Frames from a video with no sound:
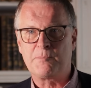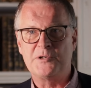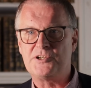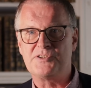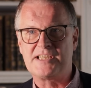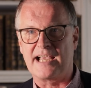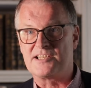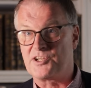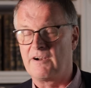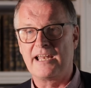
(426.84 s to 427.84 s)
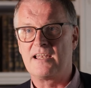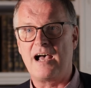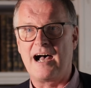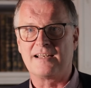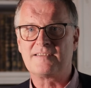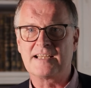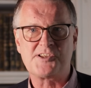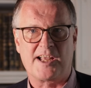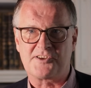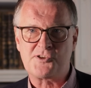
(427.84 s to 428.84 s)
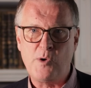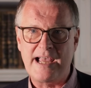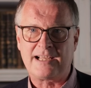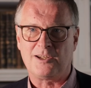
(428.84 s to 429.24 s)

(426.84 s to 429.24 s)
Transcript: you produce data, and things like the Square